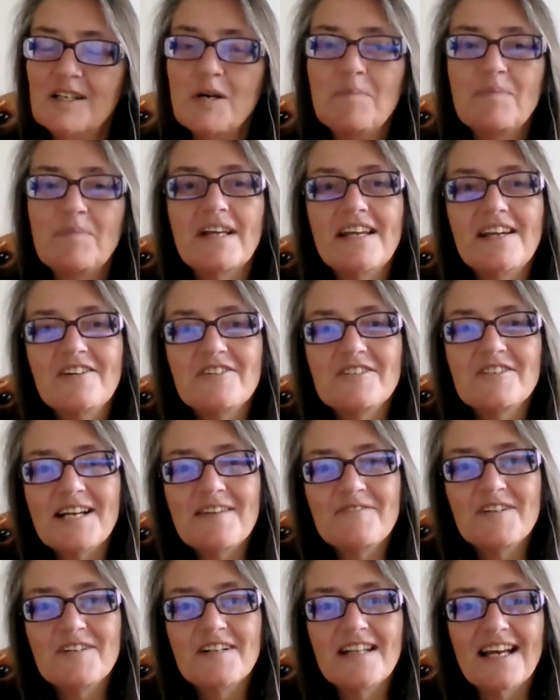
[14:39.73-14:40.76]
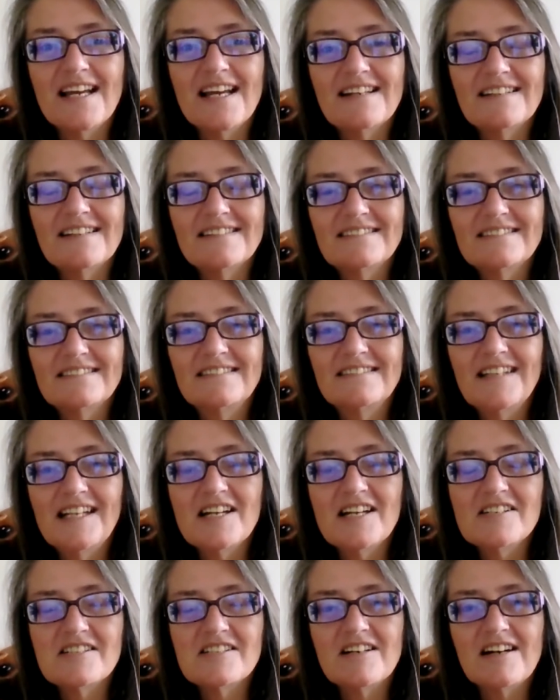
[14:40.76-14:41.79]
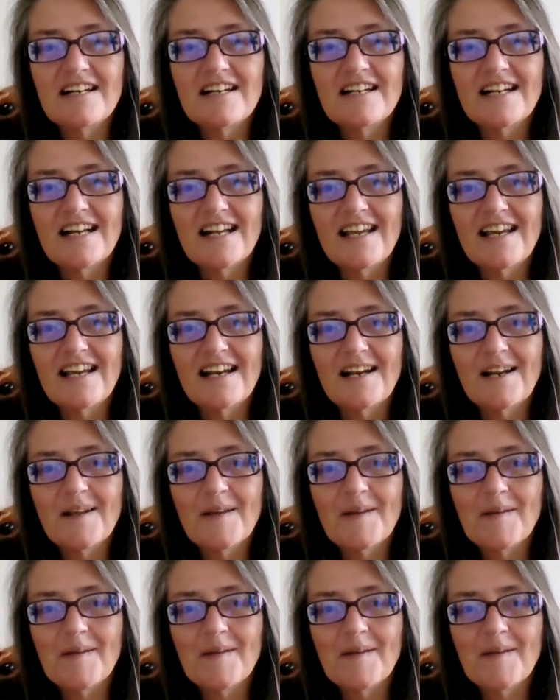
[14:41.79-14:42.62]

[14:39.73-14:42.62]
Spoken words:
couple of years after that. Then I started again.